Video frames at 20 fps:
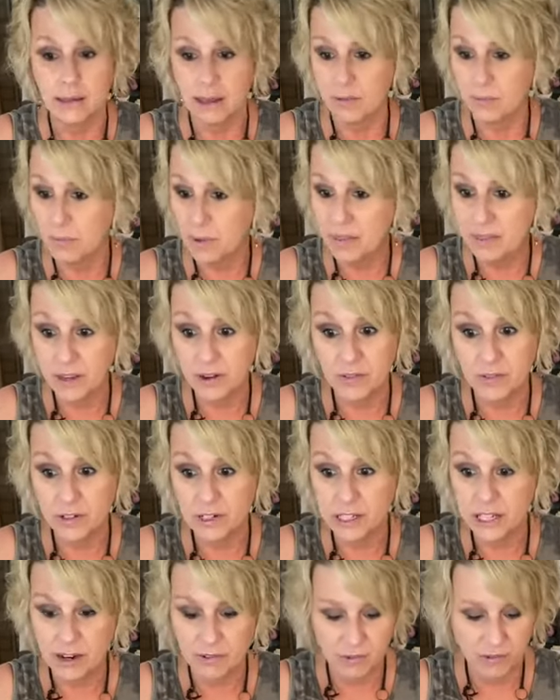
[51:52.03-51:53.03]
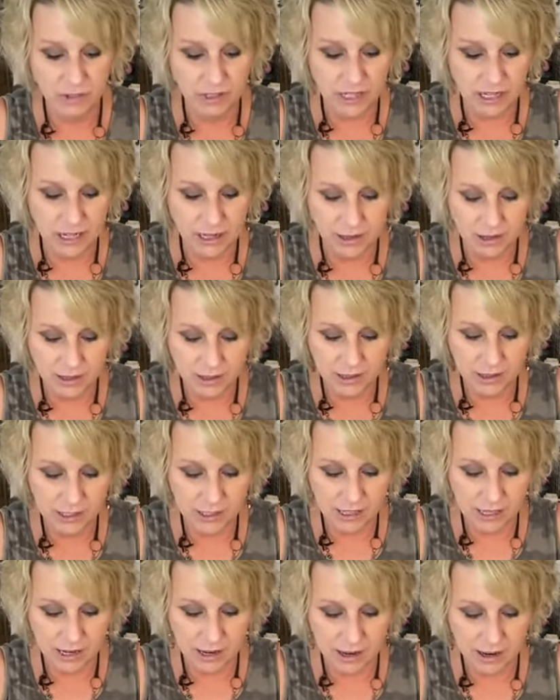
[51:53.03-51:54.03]
I've been there for several
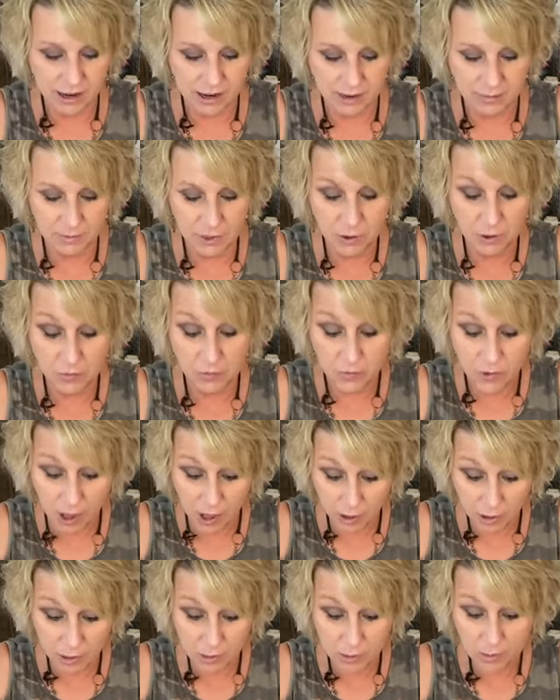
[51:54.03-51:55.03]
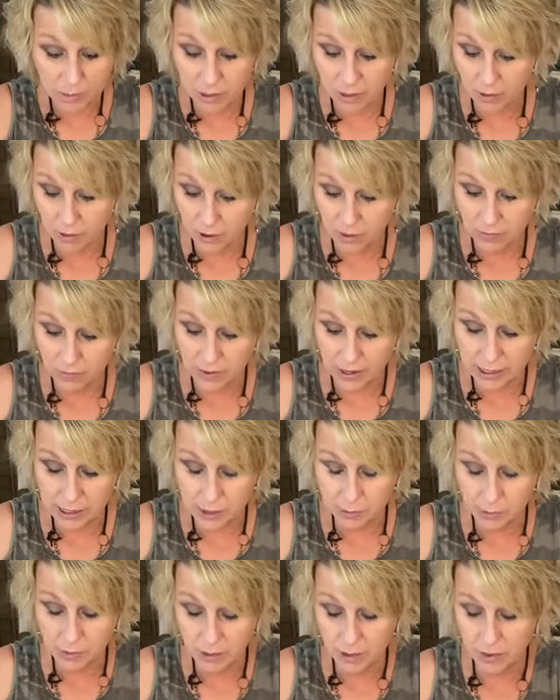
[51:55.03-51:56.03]
years. Um, you can follow them here on
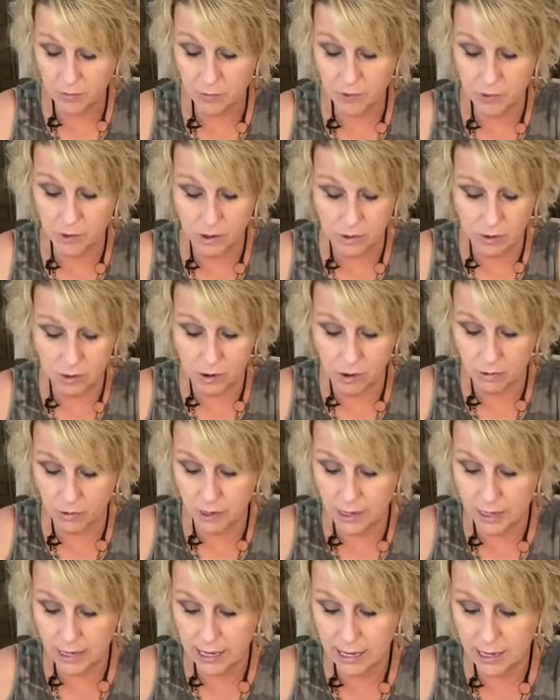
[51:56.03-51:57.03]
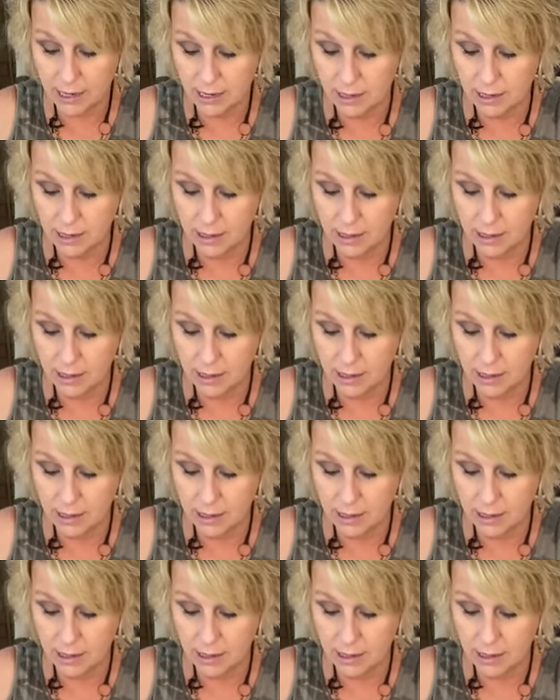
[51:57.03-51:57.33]
Facebook if you don't already.